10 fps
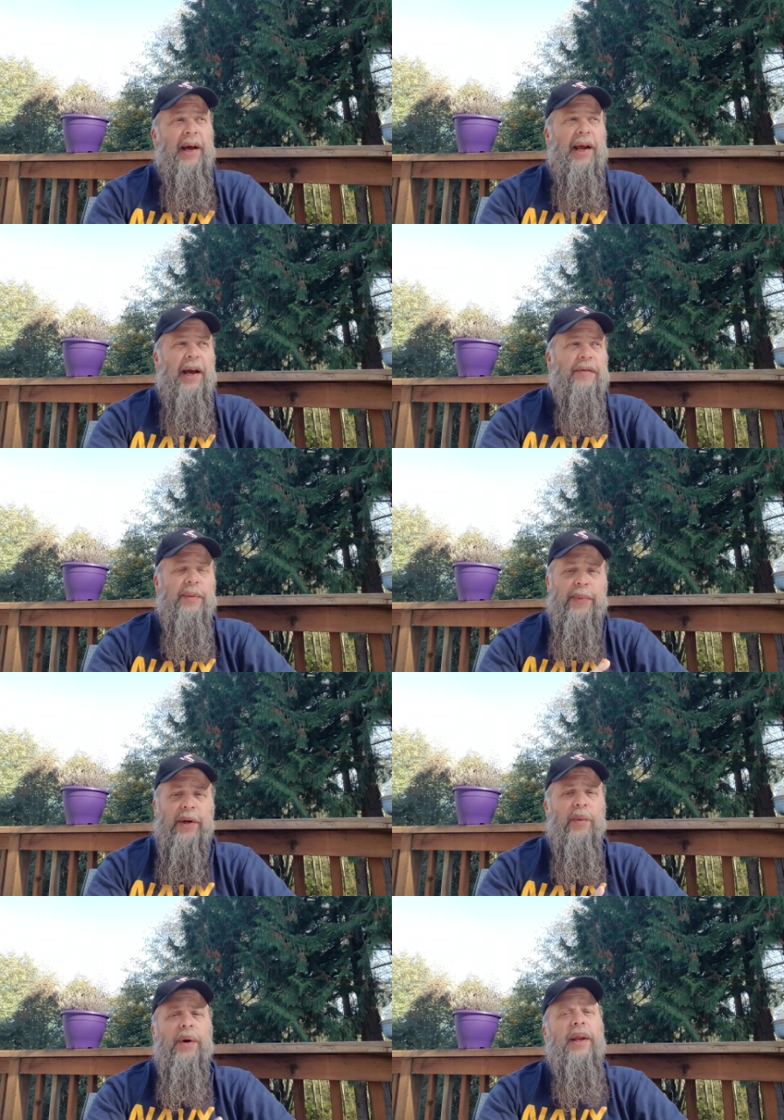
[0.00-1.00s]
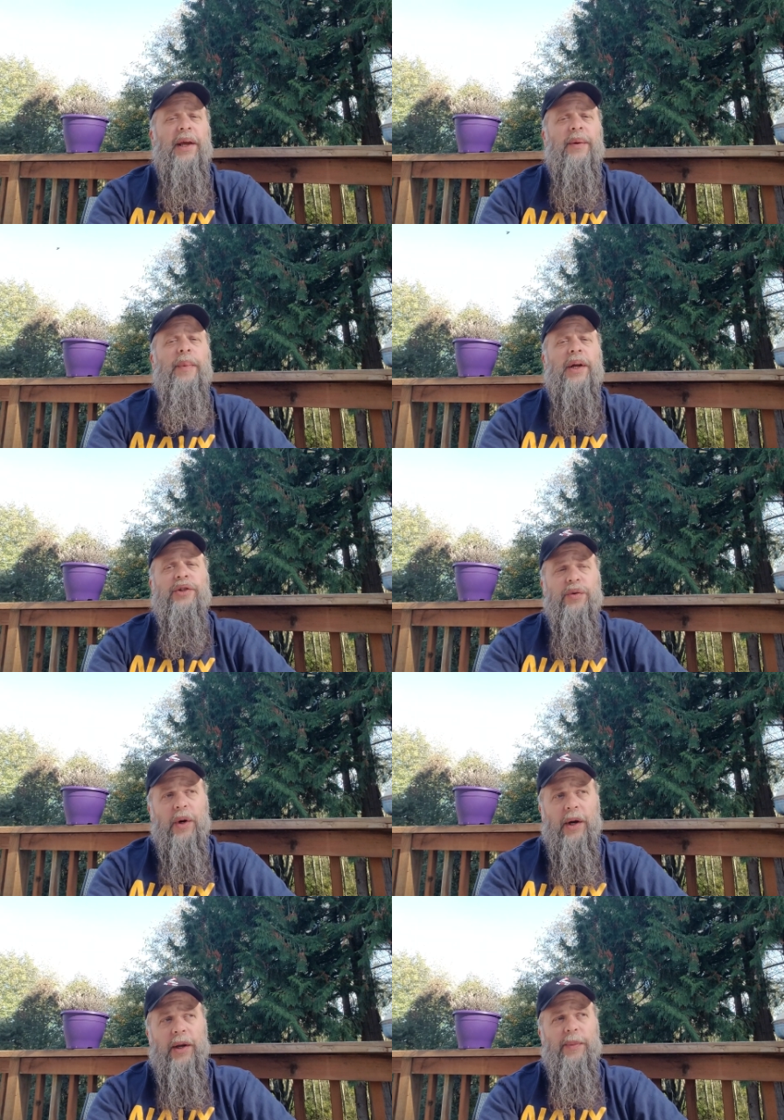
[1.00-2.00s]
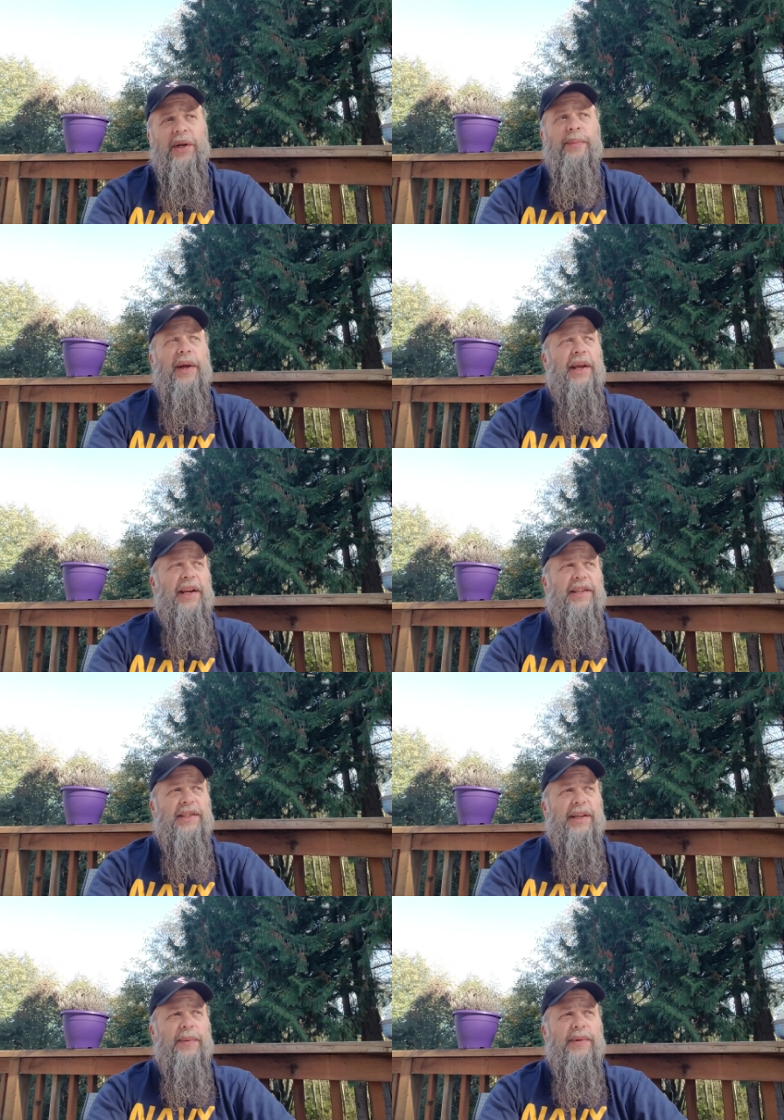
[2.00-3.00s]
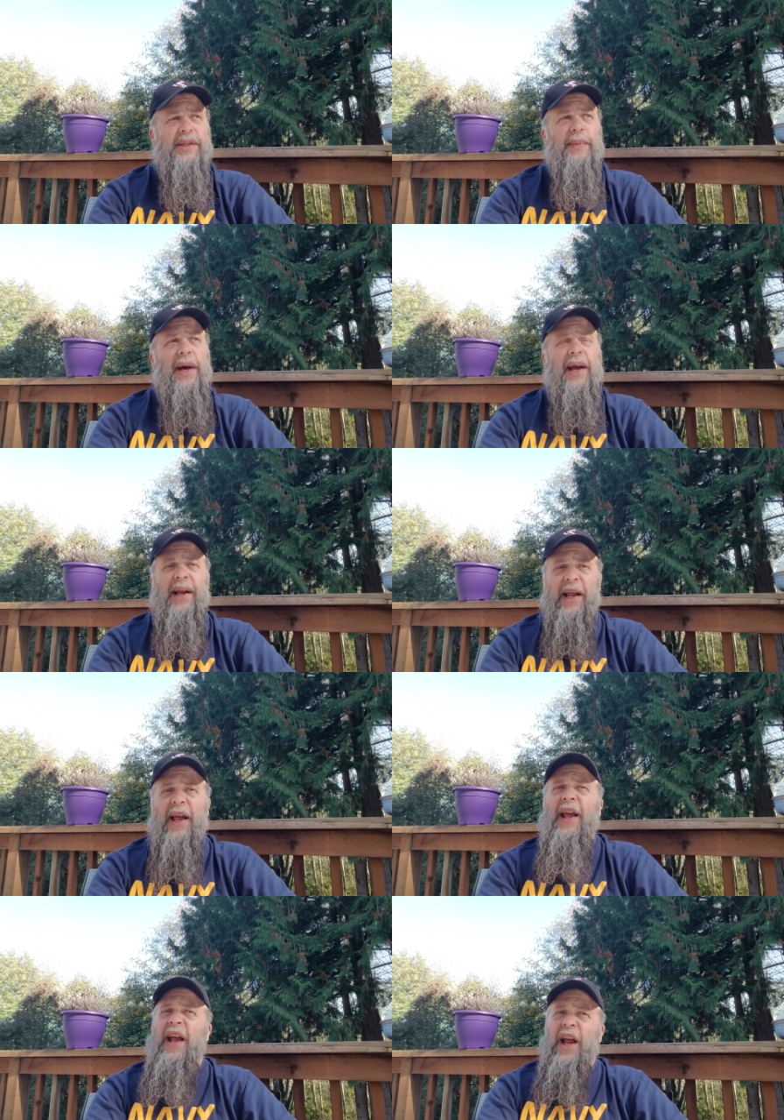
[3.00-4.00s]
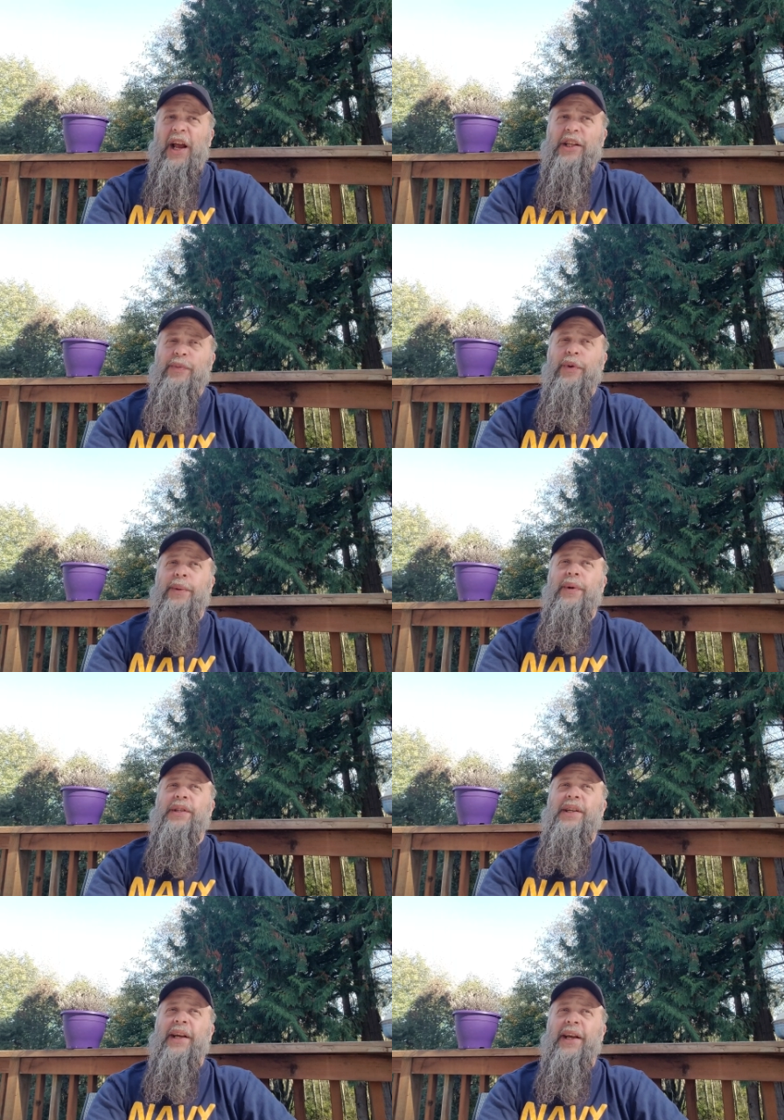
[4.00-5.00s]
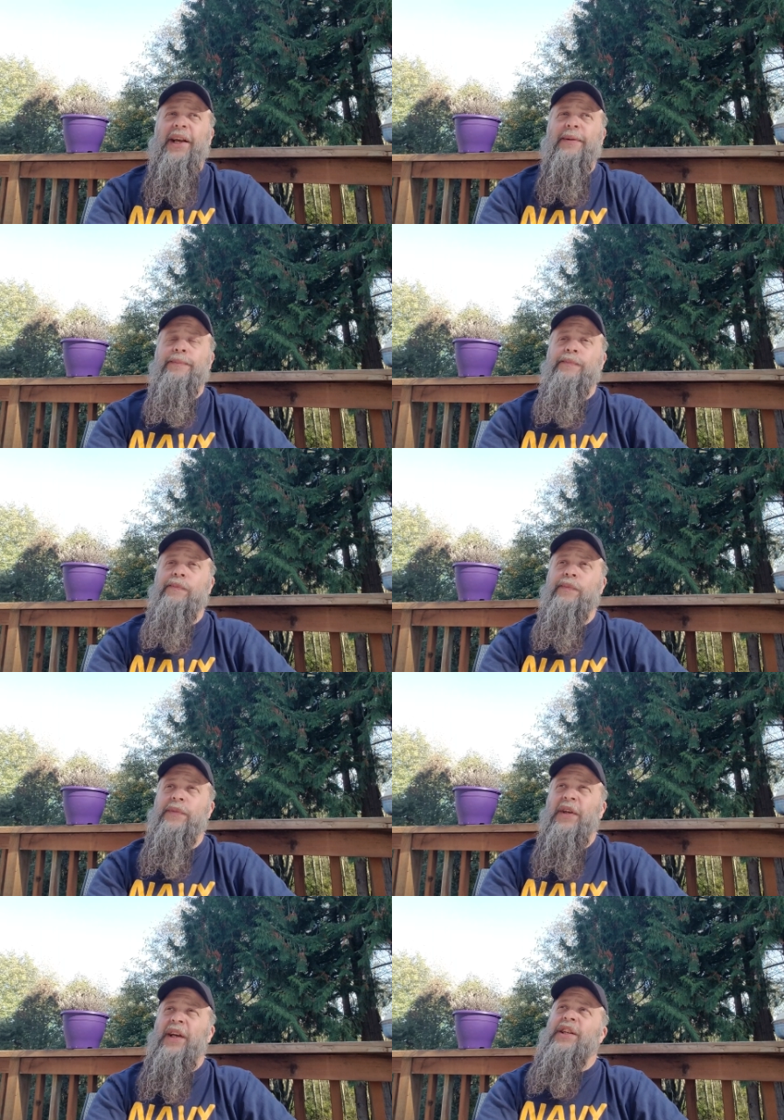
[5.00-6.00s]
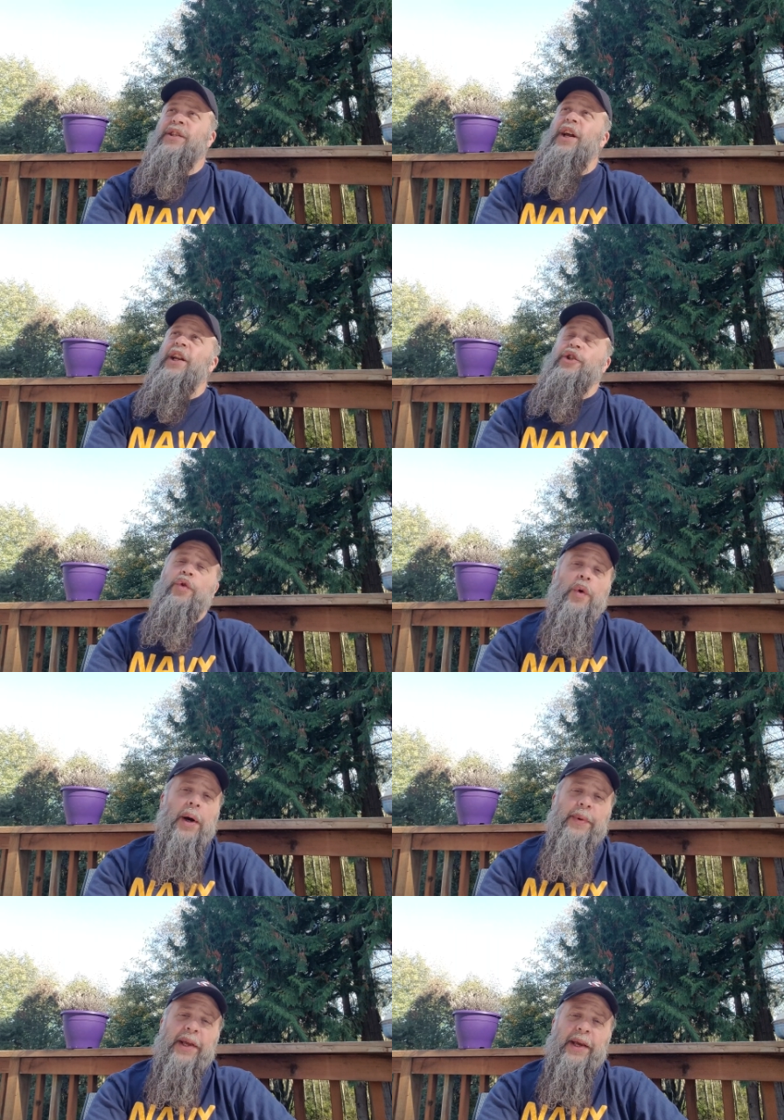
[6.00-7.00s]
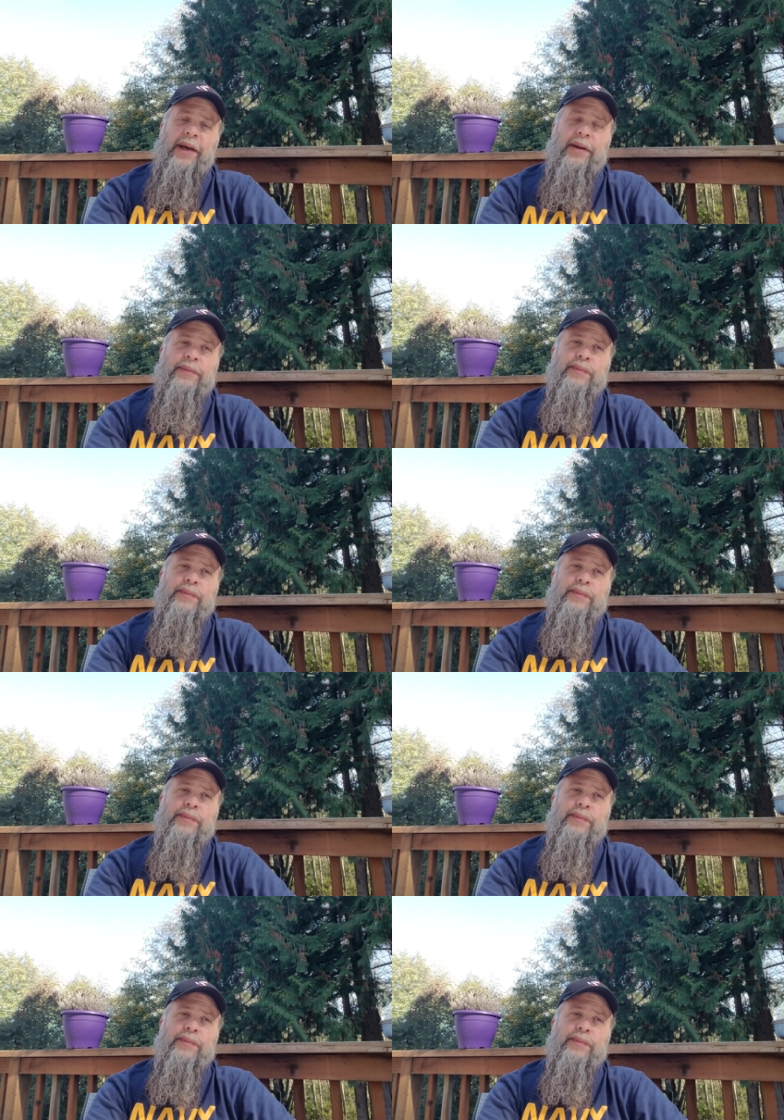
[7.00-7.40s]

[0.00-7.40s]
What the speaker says: I have a bigger one in my truck, but in my EDC bag, it's pretty much it's not a trauma kit,